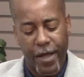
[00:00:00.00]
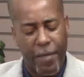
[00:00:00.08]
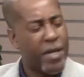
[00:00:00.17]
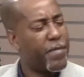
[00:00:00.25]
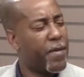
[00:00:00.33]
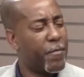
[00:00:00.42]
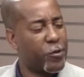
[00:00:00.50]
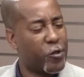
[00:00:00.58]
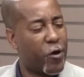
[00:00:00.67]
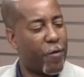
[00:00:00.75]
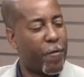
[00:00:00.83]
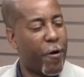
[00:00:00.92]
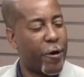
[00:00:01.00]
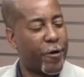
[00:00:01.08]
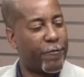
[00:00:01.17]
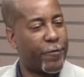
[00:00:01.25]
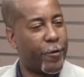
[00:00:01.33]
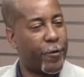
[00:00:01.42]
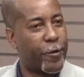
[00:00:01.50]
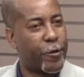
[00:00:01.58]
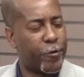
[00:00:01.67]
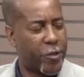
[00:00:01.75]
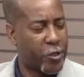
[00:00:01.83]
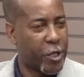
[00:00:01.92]
many members are a part of you're
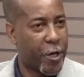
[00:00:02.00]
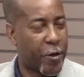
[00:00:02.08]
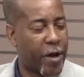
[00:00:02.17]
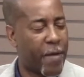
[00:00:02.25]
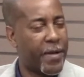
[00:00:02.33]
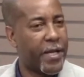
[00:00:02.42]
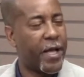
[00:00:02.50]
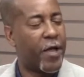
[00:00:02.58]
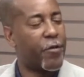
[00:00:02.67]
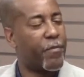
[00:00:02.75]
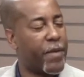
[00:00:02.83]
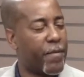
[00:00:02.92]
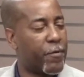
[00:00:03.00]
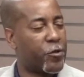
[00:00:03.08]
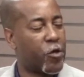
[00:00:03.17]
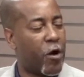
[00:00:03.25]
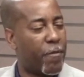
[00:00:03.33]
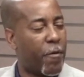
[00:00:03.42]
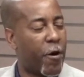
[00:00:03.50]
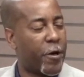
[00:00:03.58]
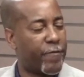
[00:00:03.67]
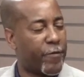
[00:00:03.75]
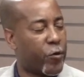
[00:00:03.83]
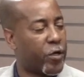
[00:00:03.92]
the chair, how many other members are part
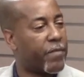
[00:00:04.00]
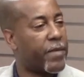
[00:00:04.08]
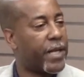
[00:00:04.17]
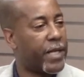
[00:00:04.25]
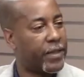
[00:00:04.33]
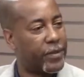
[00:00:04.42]
of your committee?